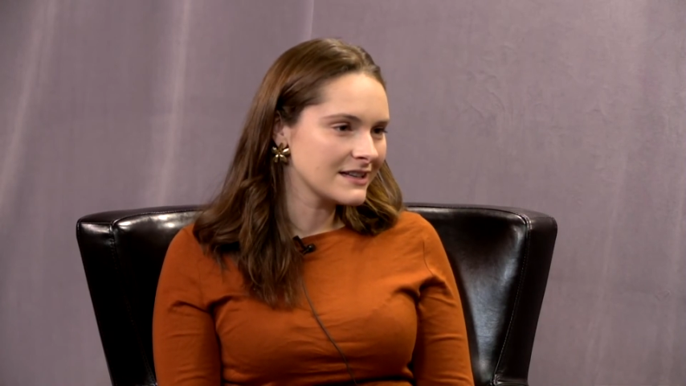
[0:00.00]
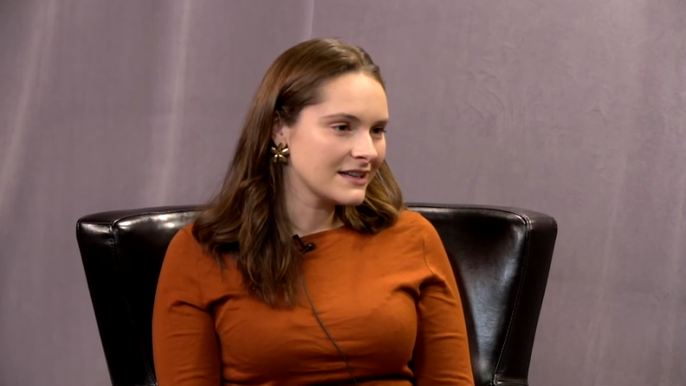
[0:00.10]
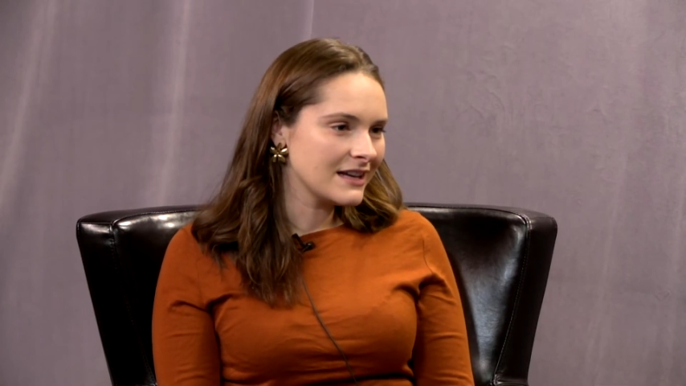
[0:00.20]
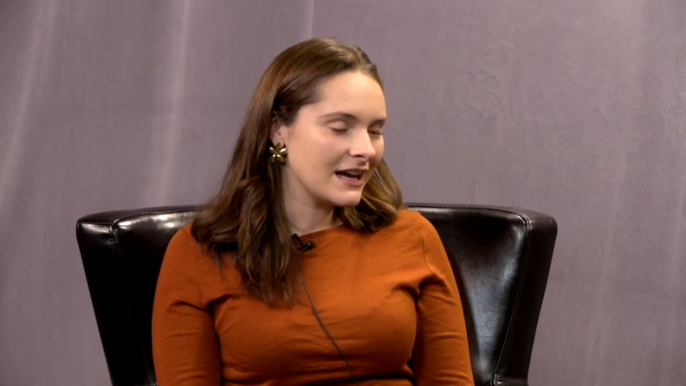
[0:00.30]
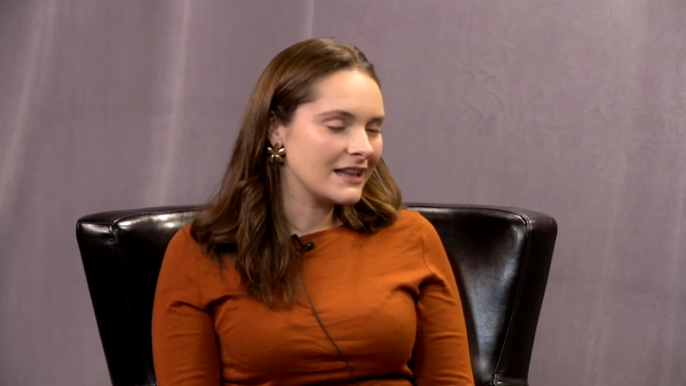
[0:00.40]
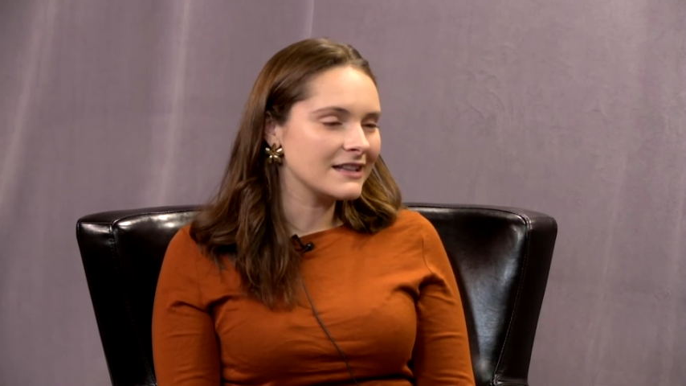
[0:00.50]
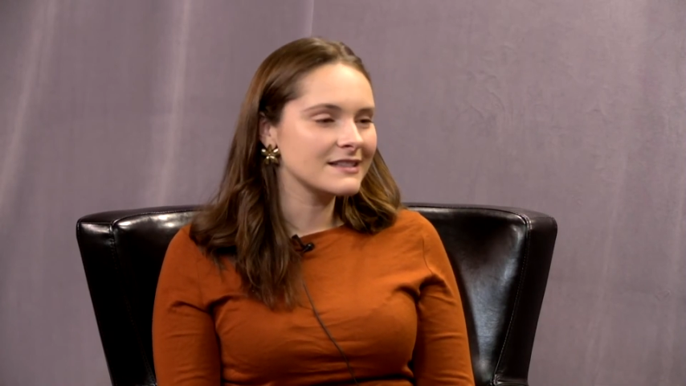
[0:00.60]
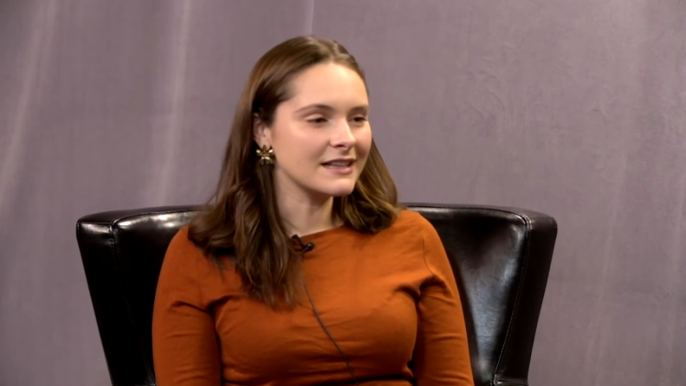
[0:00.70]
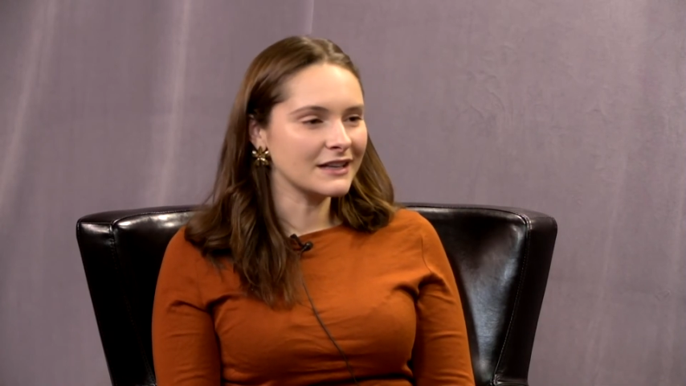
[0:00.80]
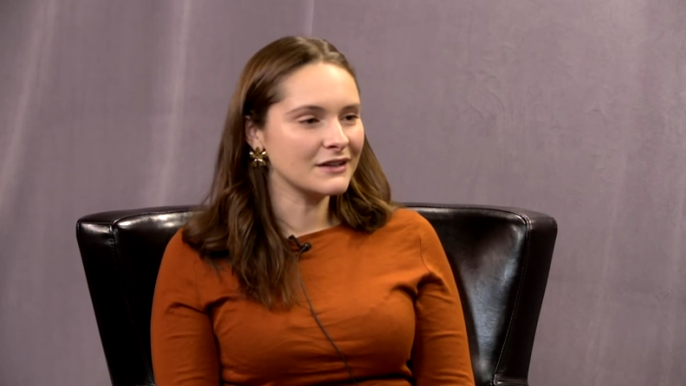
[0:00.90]
And then
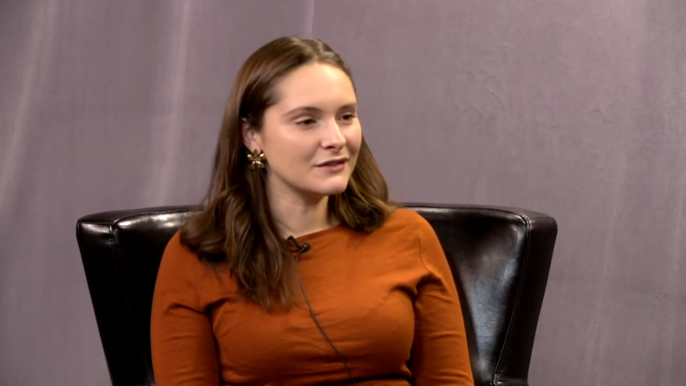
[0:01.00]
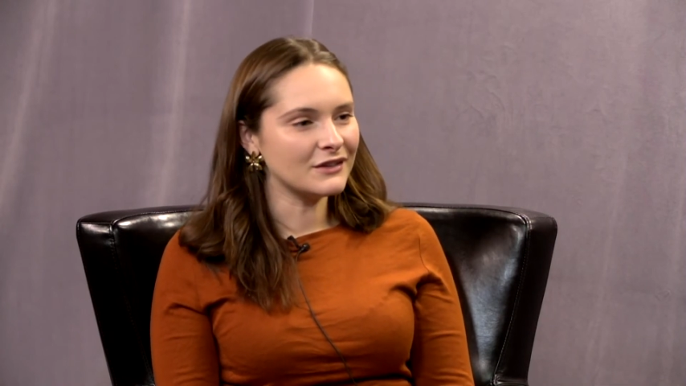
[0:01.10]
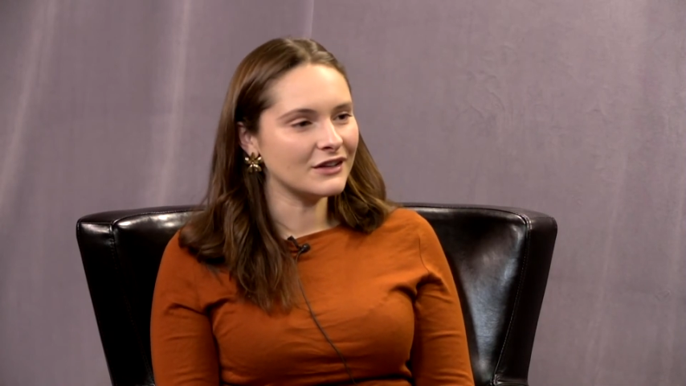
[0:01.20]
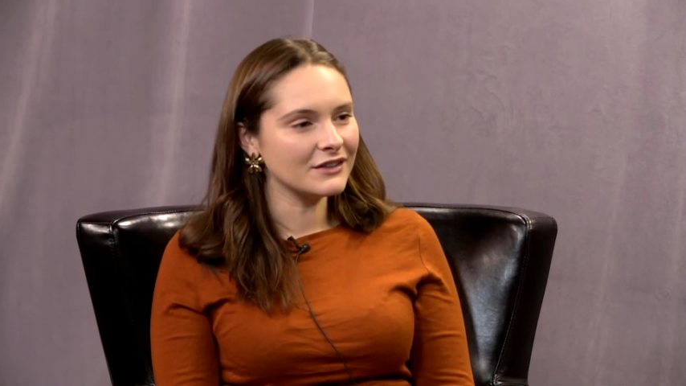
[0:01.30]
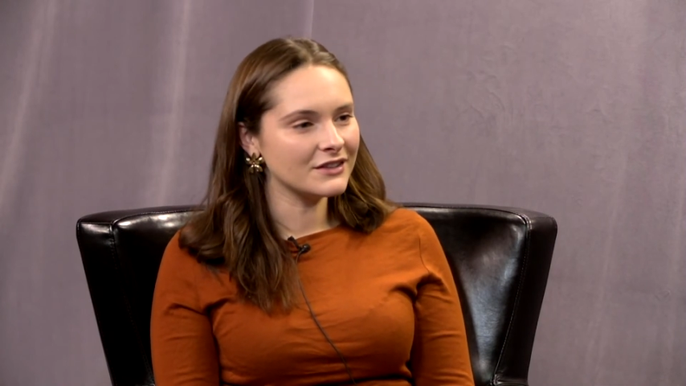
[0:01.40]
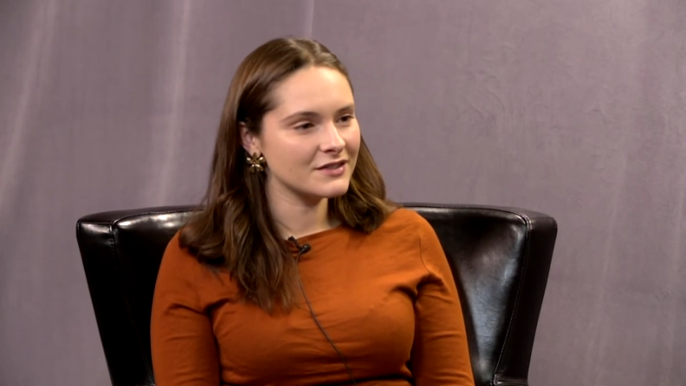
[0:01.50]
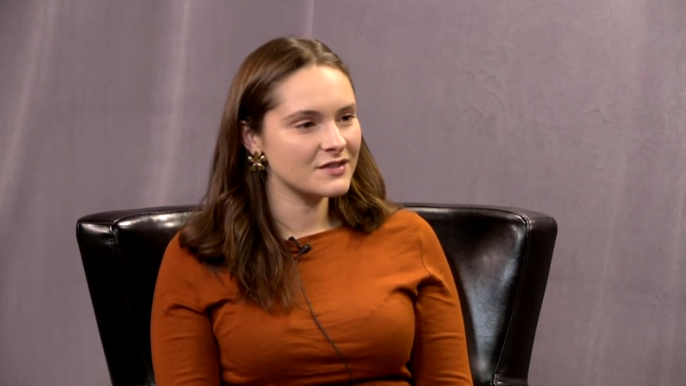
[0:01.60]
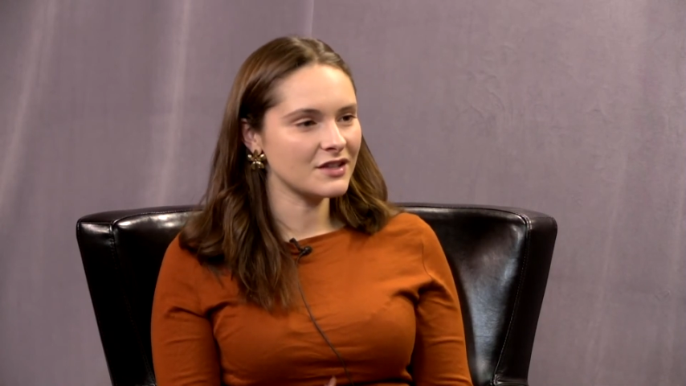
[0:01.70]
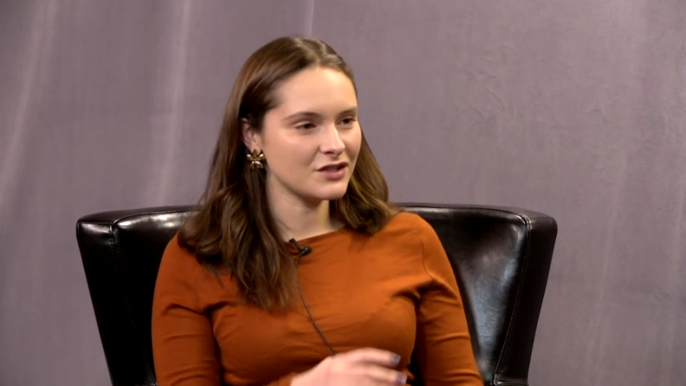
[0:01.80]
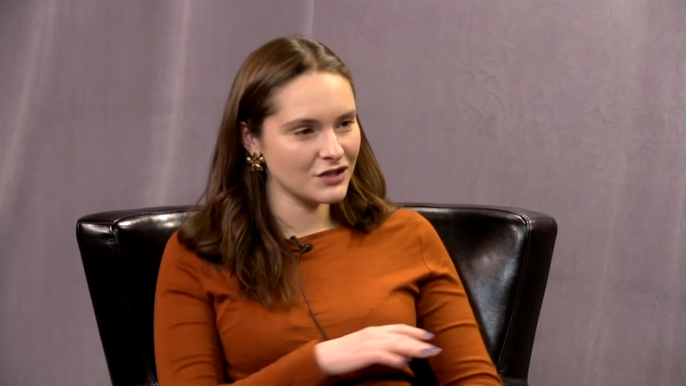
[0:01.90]
second of all, there's
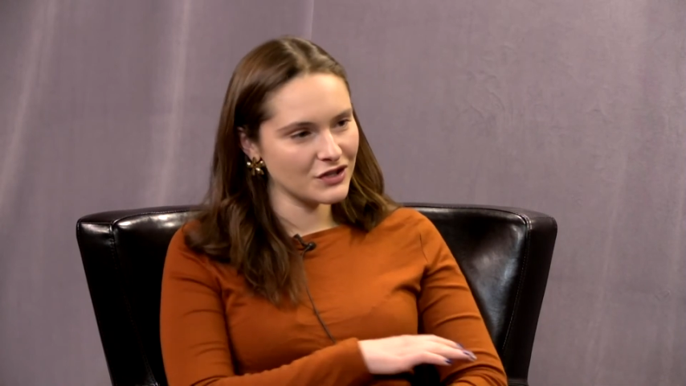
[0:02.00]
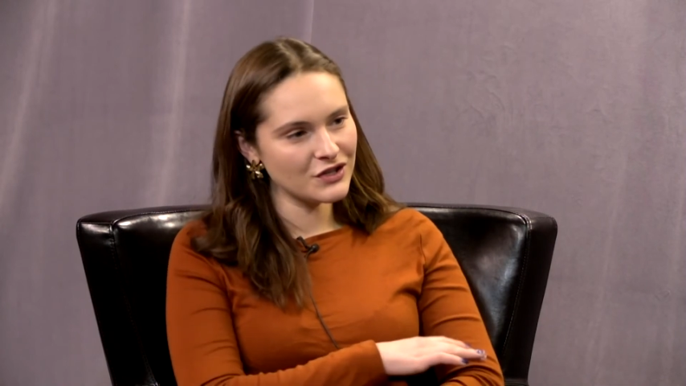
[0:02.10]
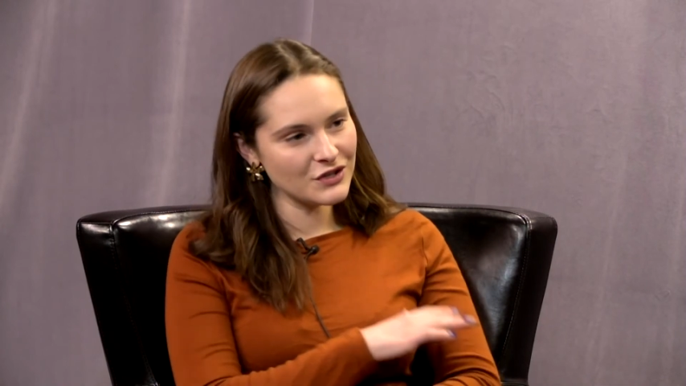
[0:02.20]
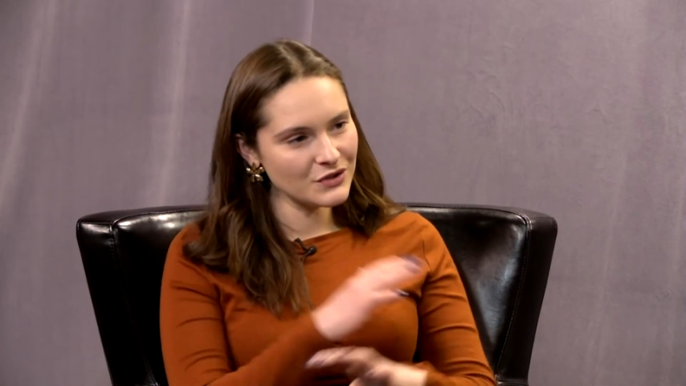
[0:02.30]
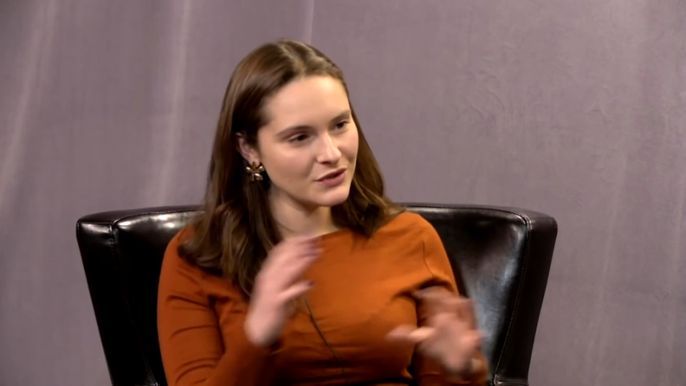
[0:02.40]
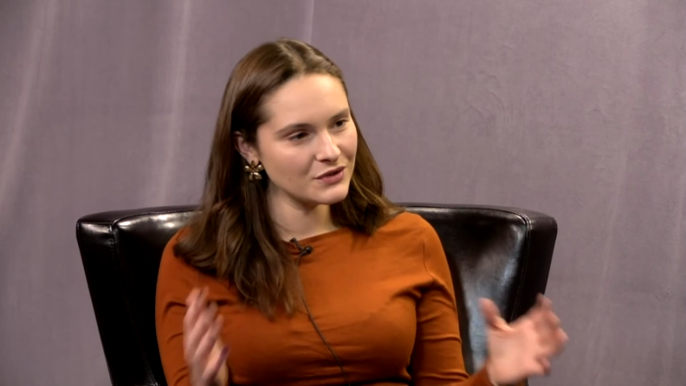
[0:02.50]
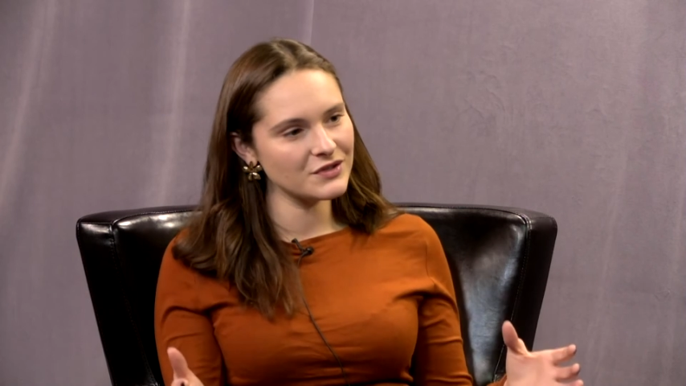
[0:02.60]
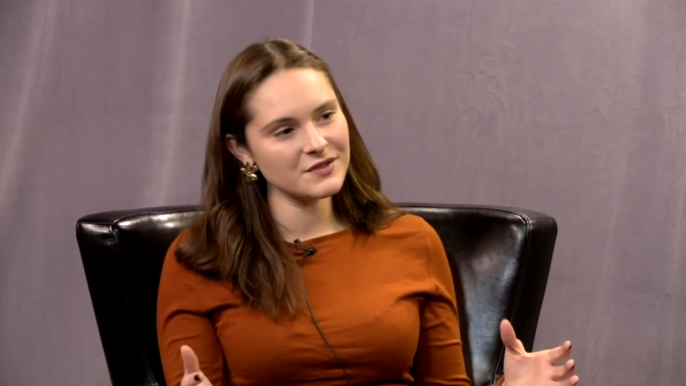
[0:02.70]
such a huge